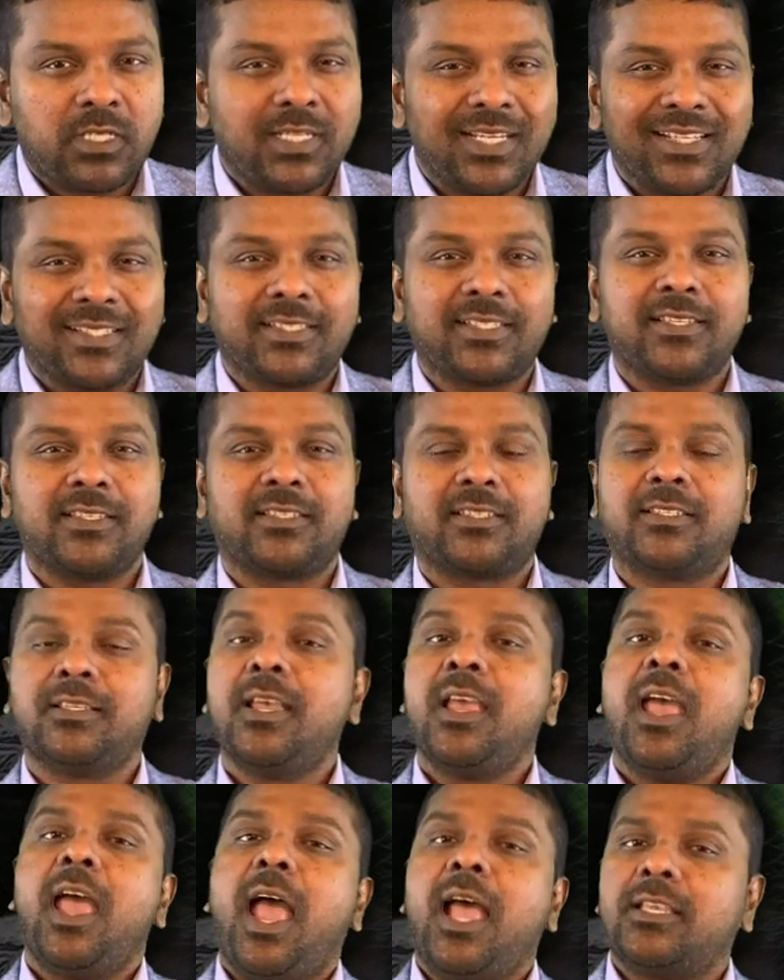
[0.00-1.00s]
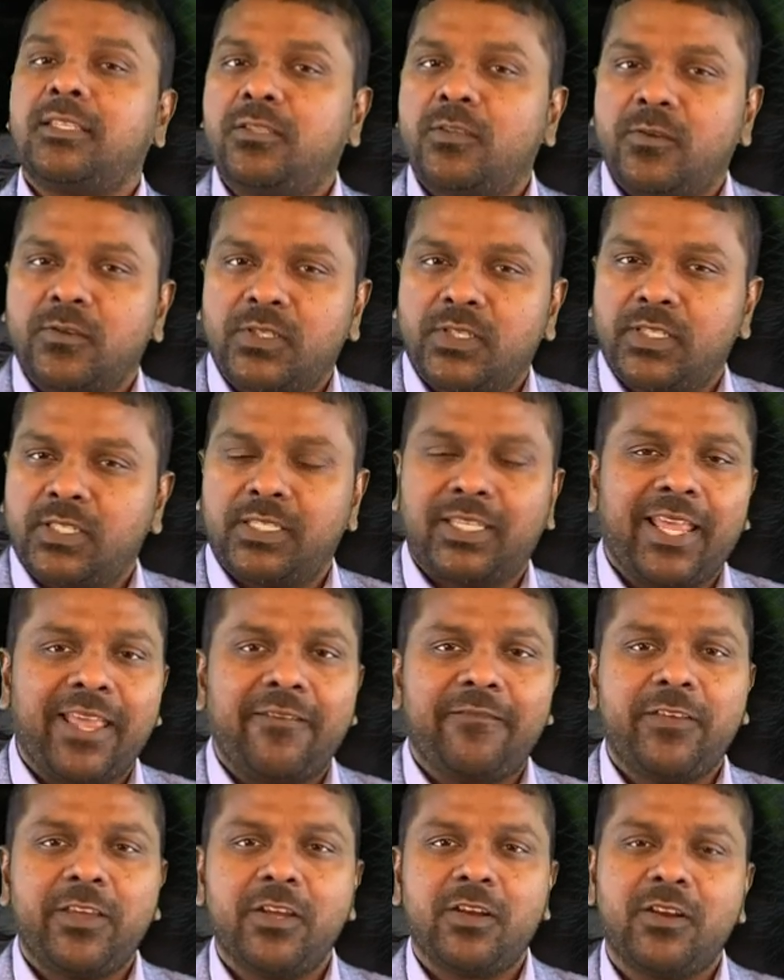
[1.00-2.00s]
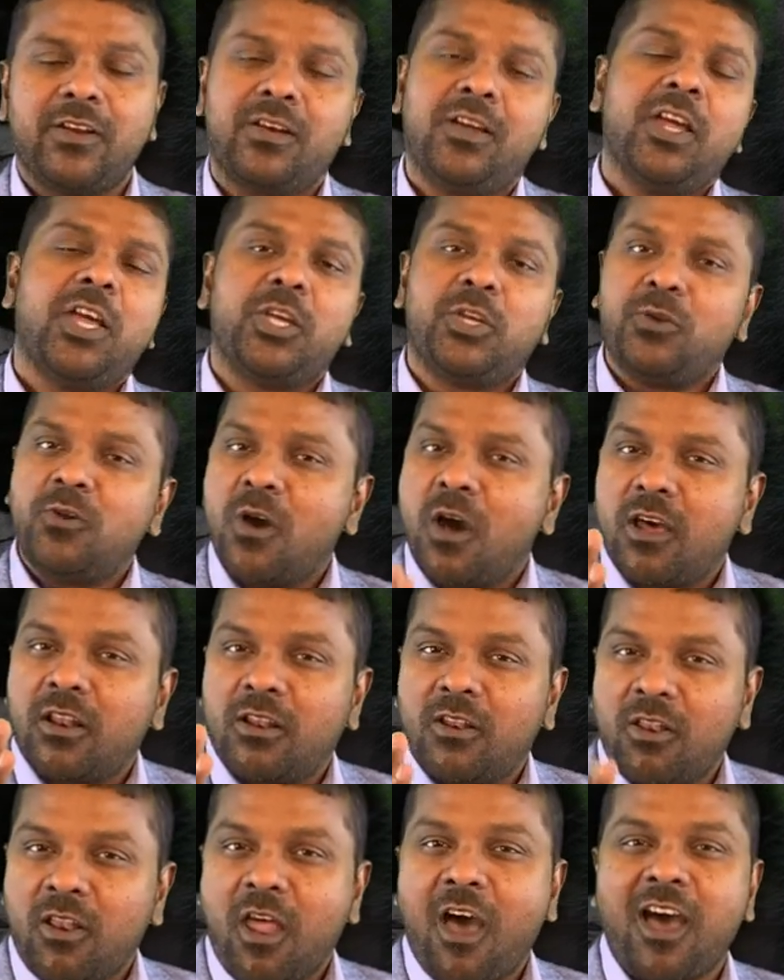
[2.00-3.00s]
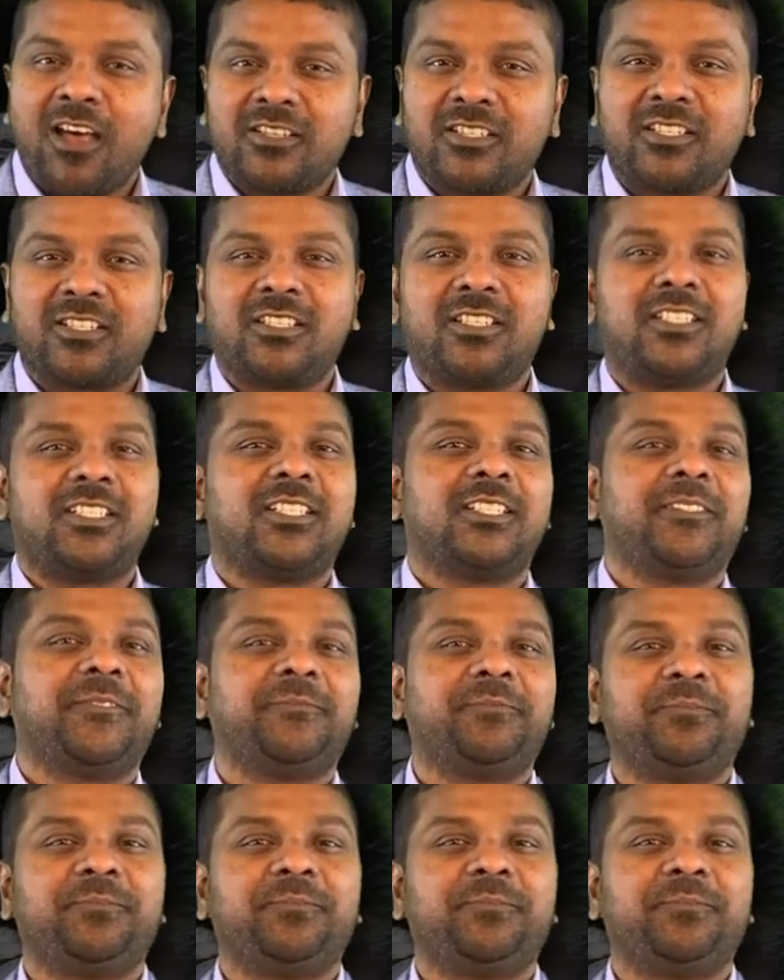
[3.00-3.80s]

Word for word: Jesus as your Savior, you are lost.